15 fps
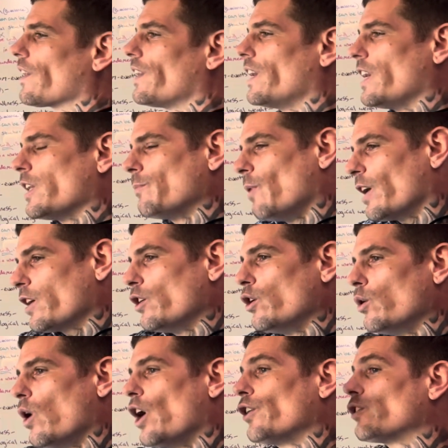And anybody
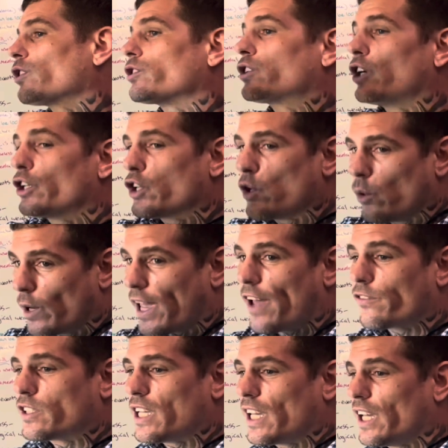who understood
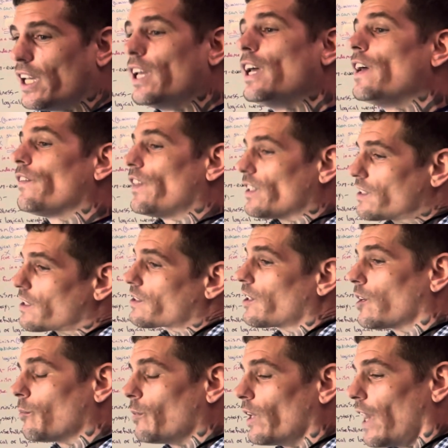UEFT, this is
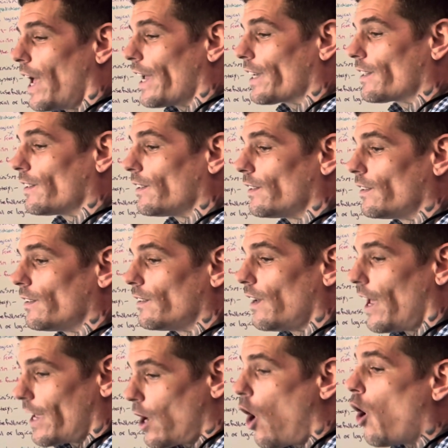going to be like
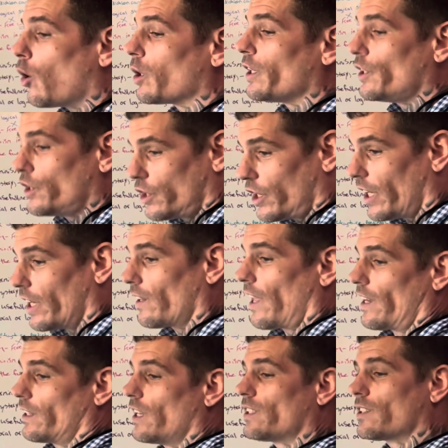a holy shit.
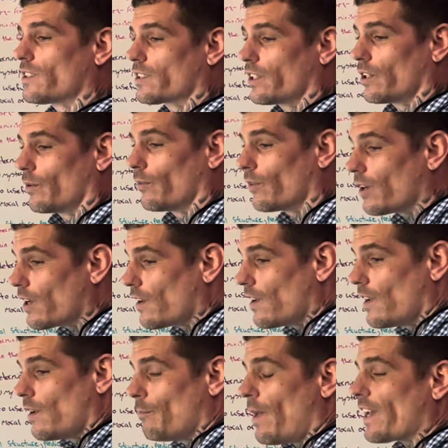Like, this is going to
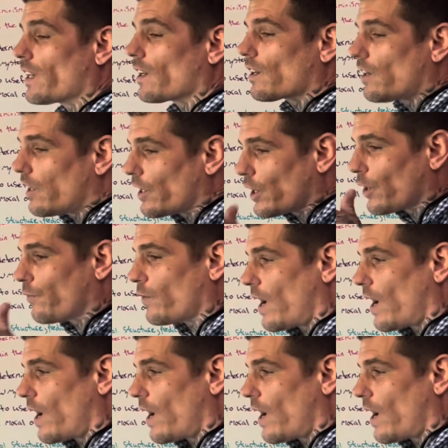make it clear for